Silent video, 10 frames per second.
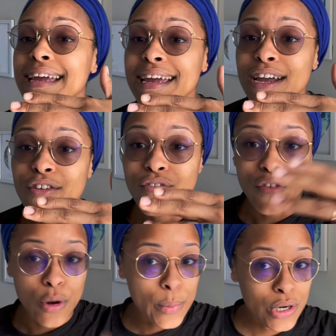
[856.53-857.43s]
For a
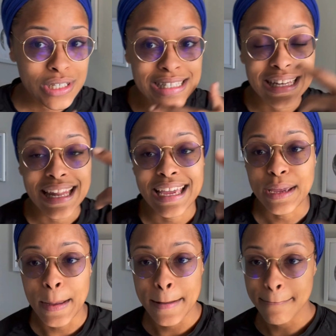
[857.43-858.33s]
person like
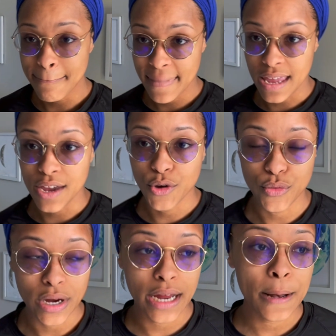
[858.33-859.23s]
me,
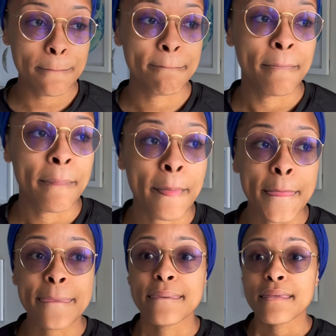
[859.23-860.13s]
right?
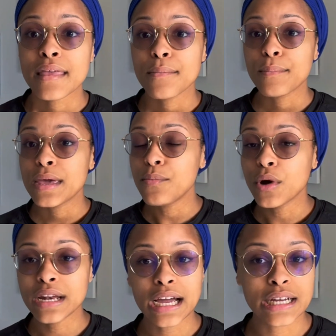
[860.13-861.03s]
People are
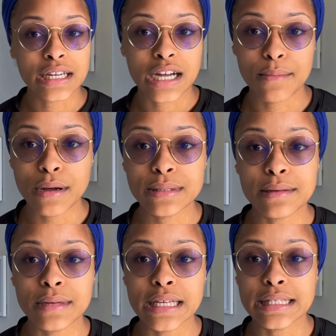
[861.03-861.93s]
not gonna come up to me
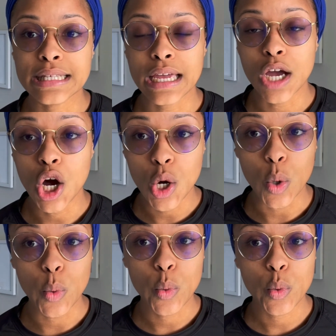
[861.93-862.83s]
and say, oh,
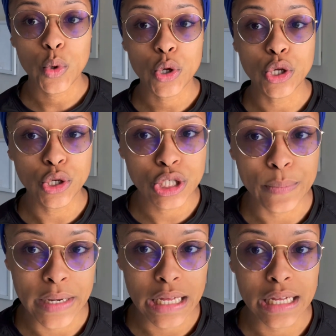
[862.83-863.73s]
you're
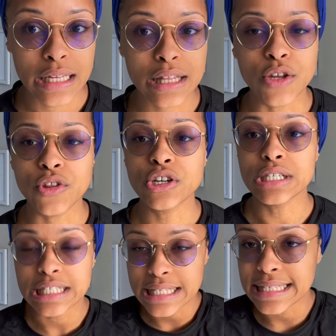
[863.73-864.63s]
Dominican. No, they're gonna
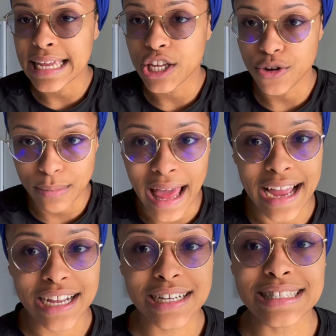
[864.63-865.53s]
just say you're black
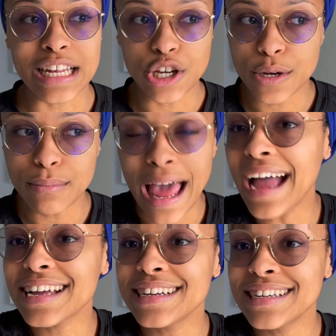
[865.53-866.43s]
because I look black,
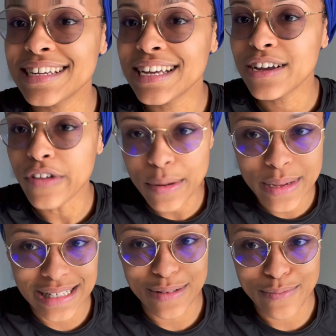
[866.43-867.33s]
right? Because
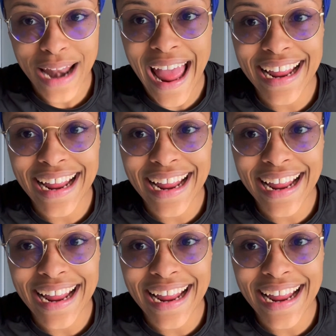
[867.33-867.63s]
I'm black.